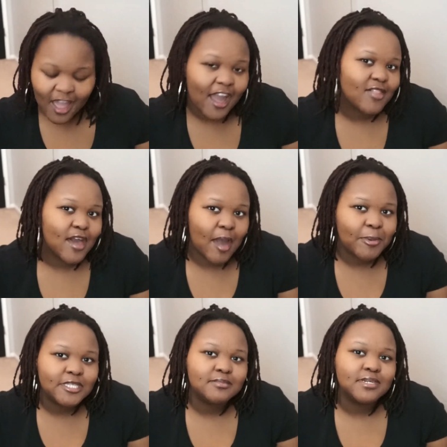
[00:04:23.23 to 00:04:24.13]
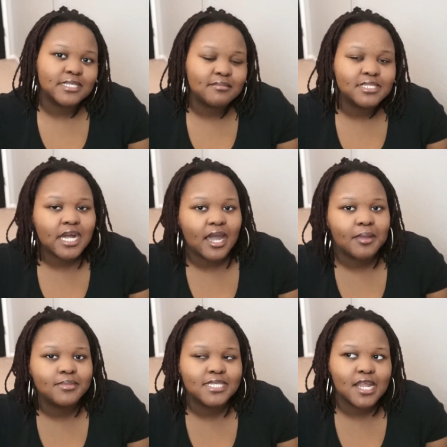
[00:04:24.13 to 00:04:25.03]
I have it happen to me
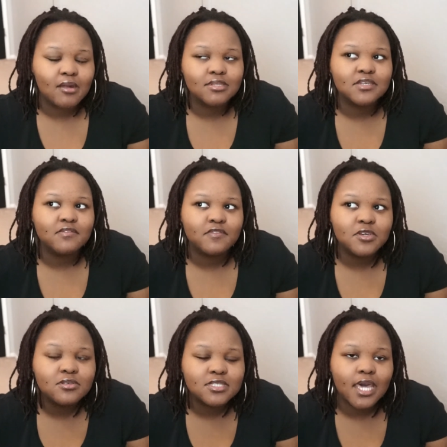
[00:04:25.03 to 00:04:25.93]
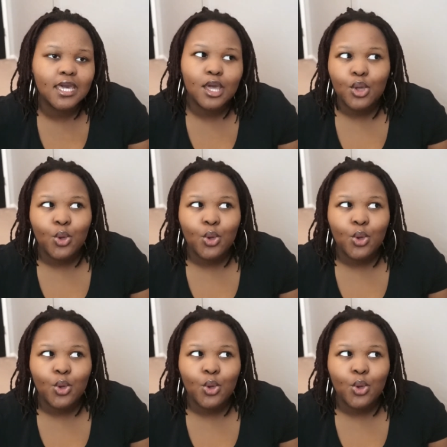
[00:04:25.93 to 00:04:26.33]
sometimes and I was confused, like,